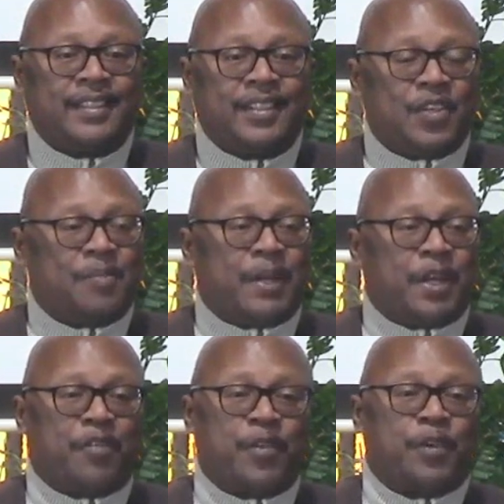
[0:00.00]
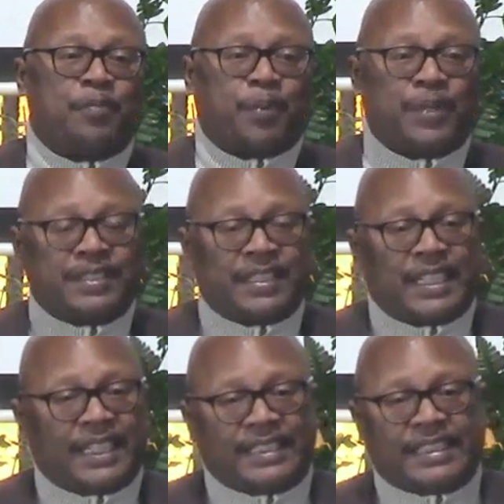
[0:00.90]
No matter if you're in prison
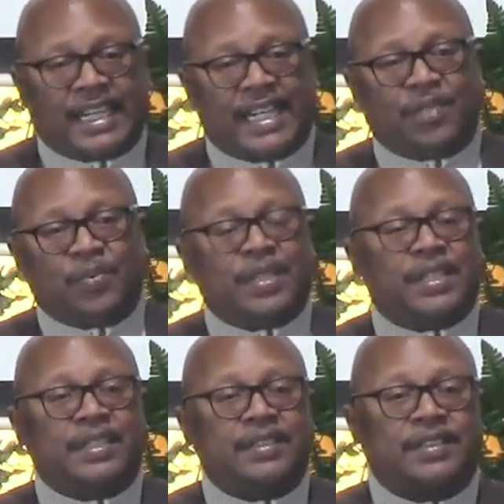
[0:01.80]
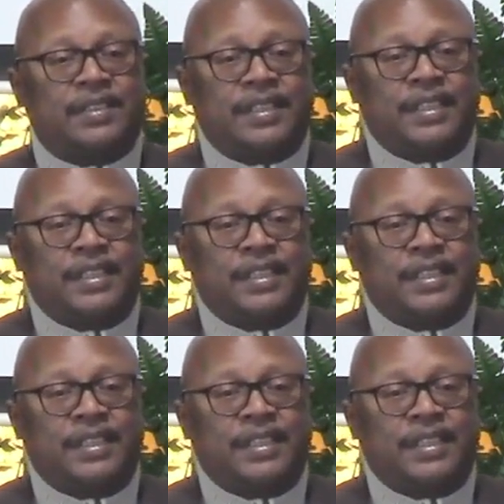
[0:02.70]
like John was,